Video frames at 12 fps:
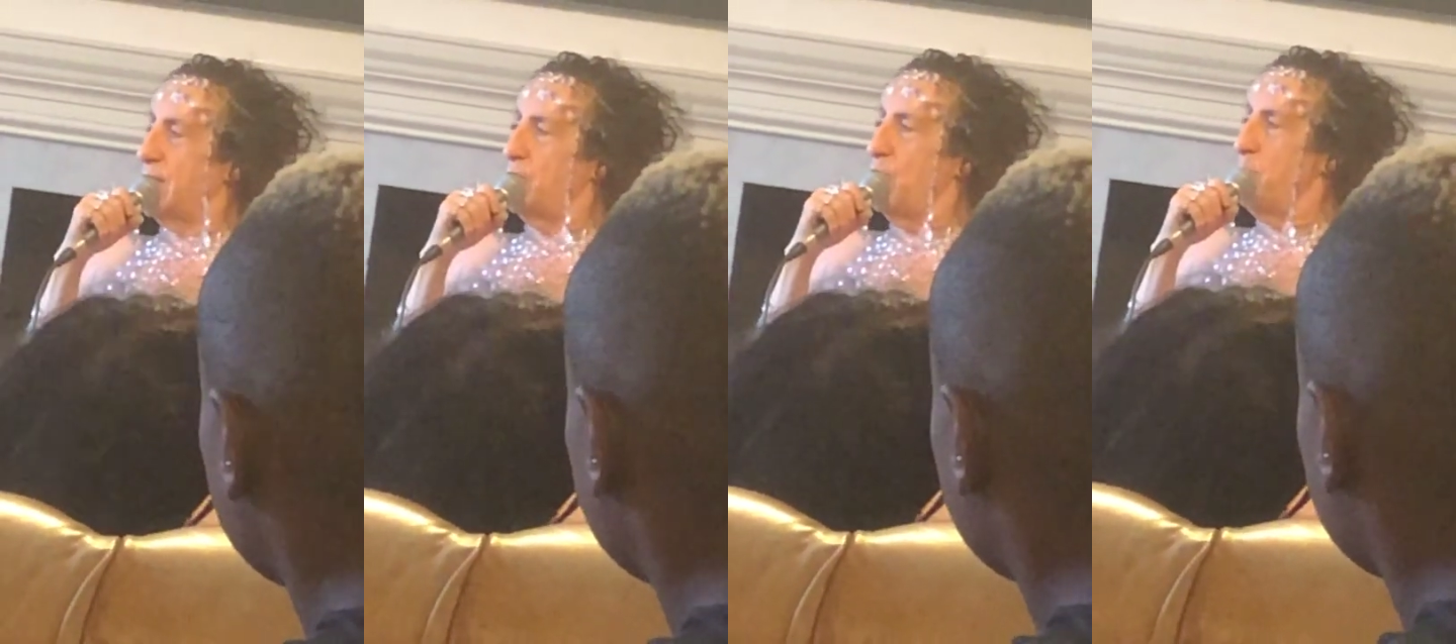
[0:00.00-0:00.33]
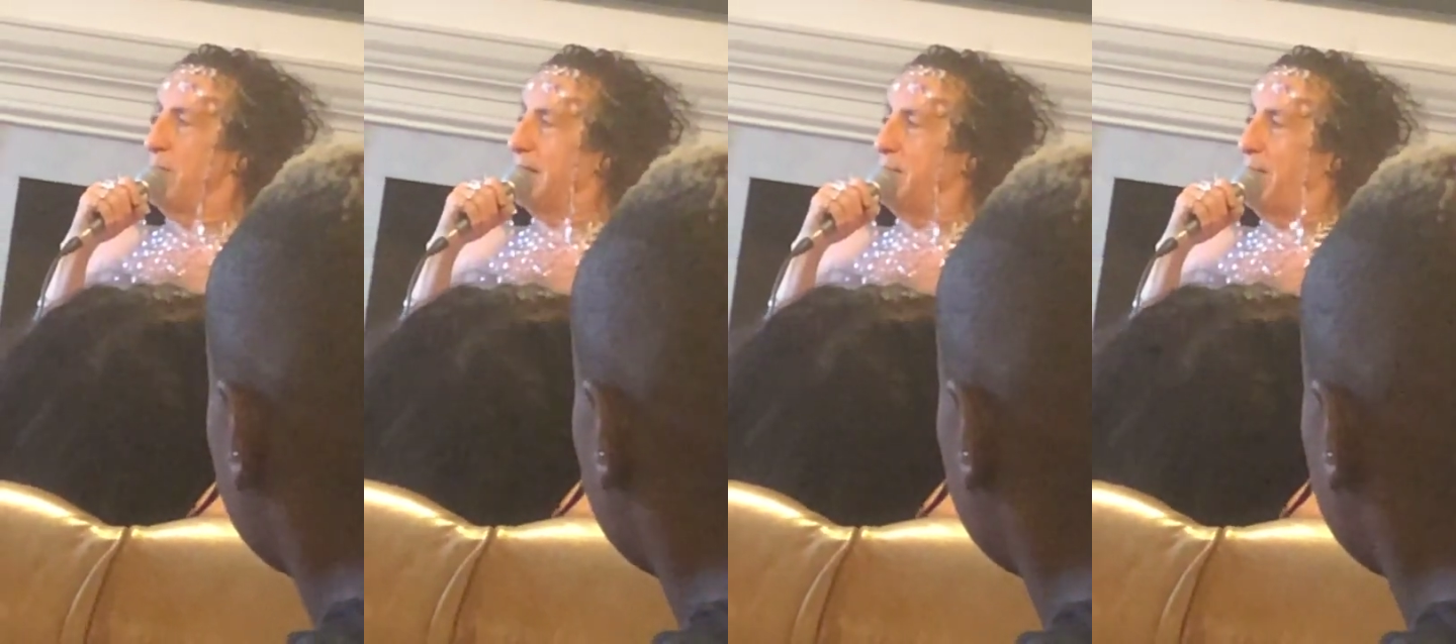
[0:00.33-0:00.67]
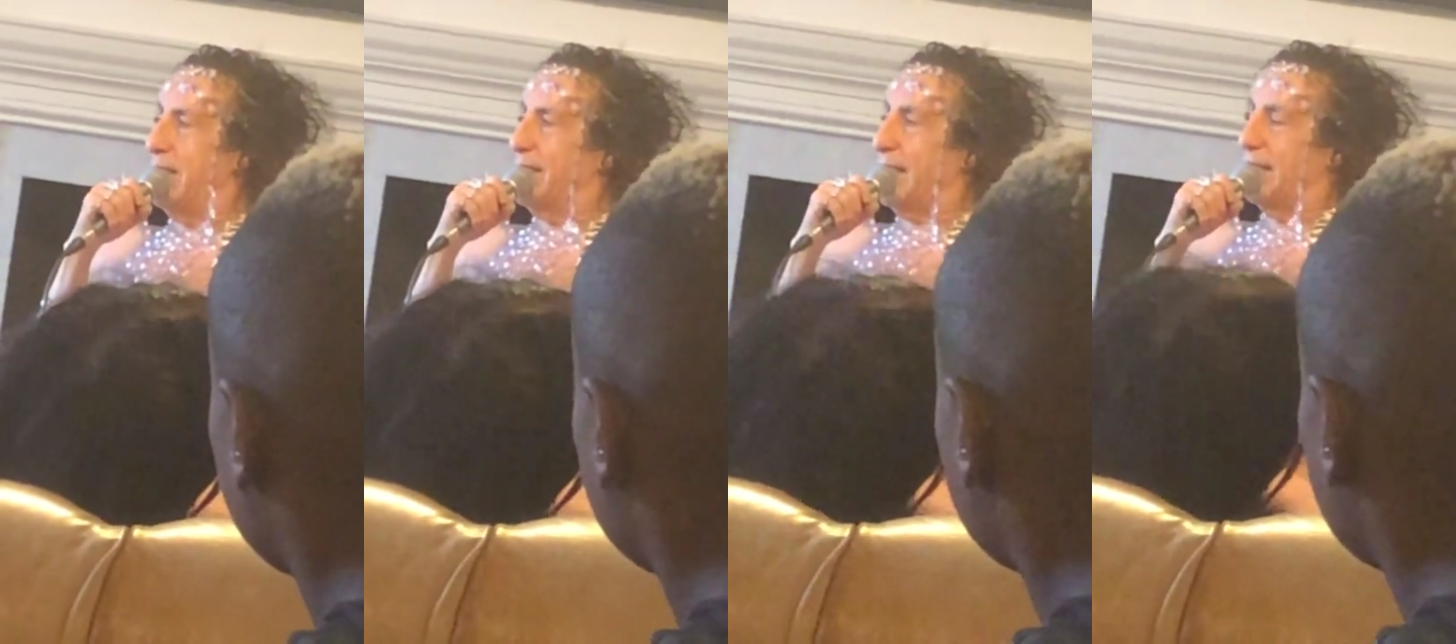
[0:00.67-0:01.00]
They're not money
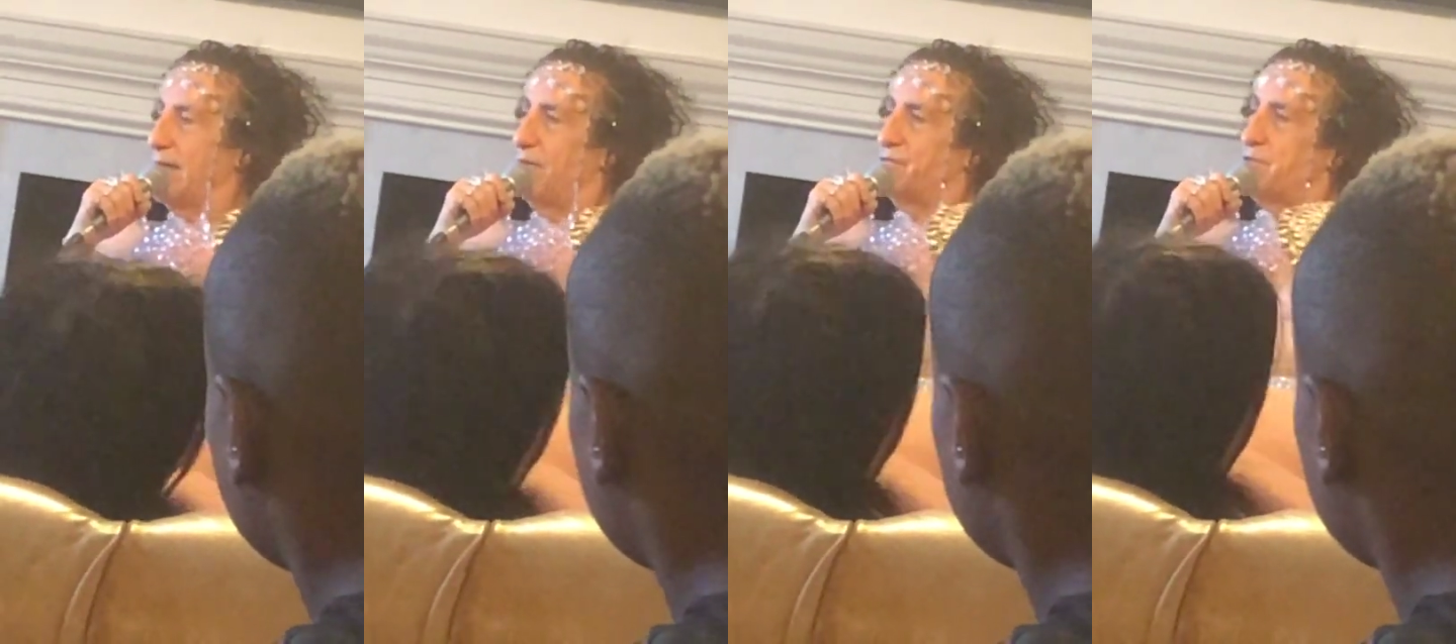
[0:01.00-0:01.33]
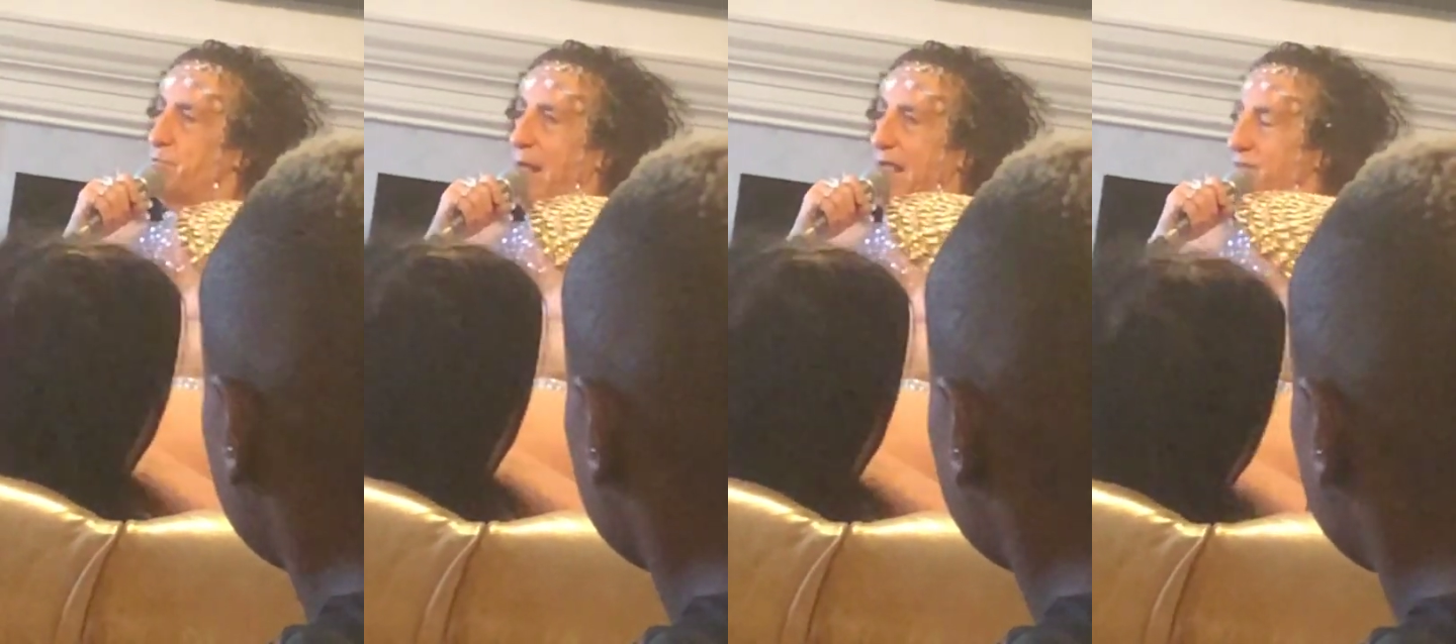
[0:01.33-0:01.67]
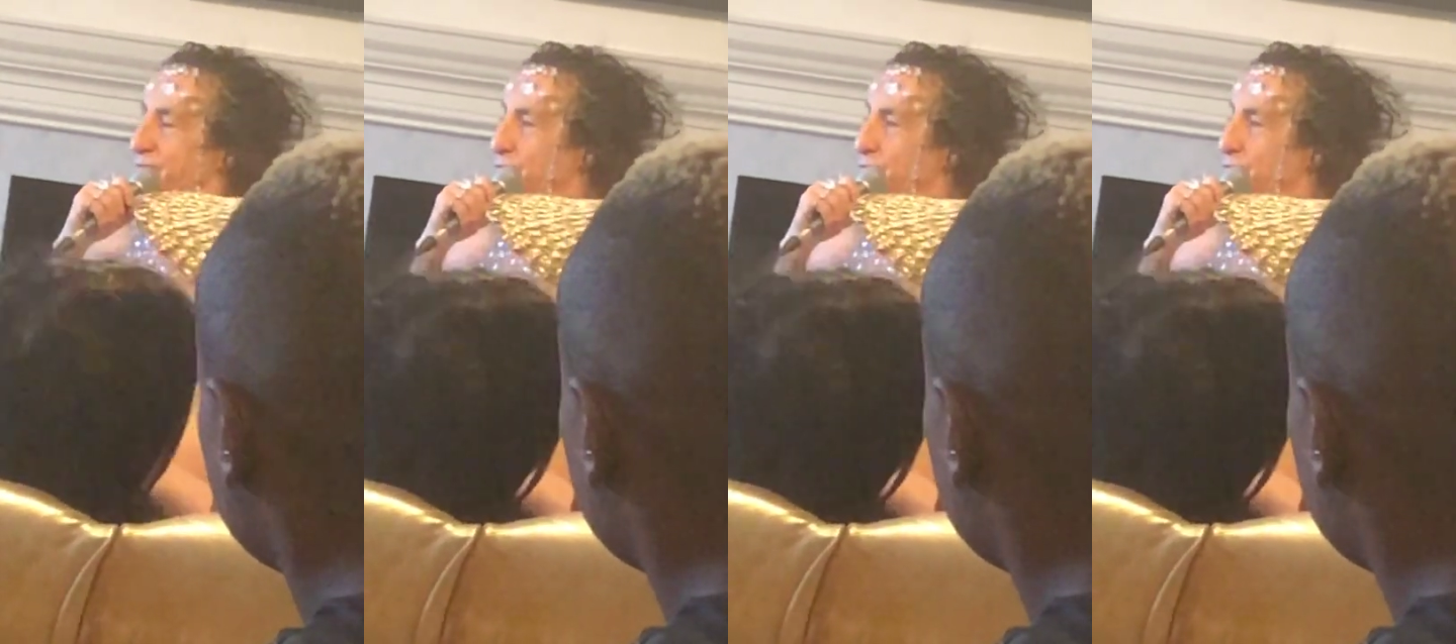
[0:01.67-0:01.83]
making enough to pay